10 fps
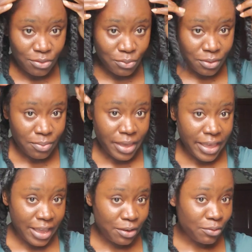is what my
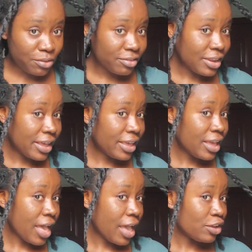hair looks like.
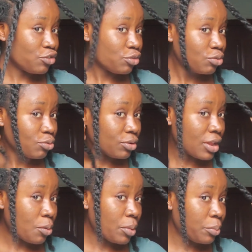I just took
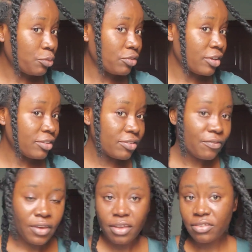down my
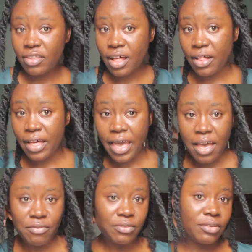protective hairstyle. I
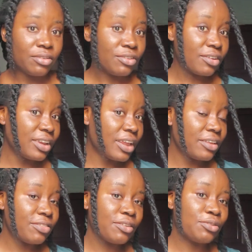haven't done
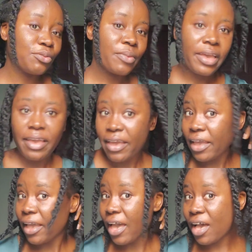anything to my
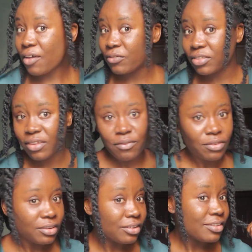hair. I haven't
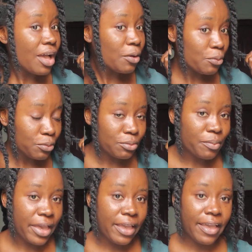even detangled
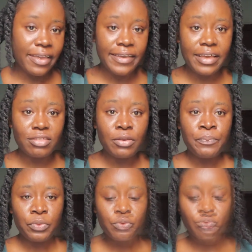my hair yet.
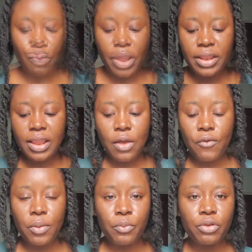So right
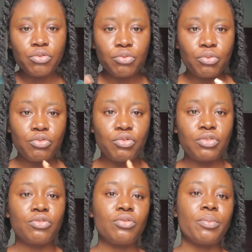now I'm going to go
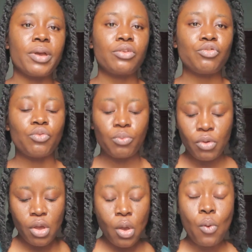straight to the bathroom,
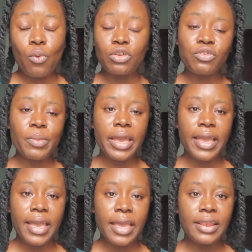wash my
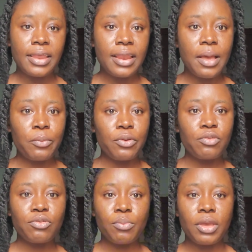hair, then I'm
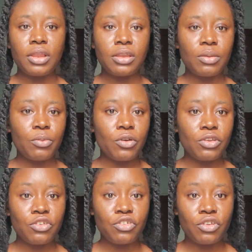going to make the deep
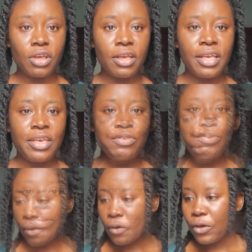conditioner.
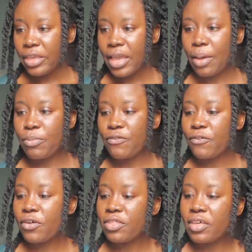So yeah,
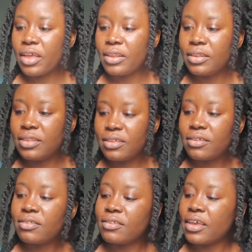before then,
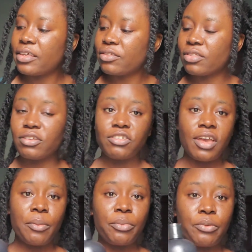this is the
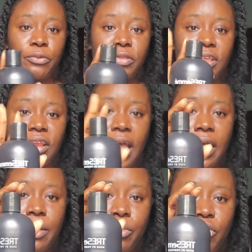shampoo that
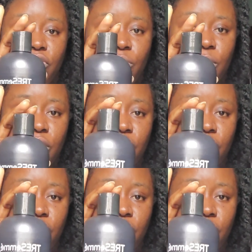I am going to be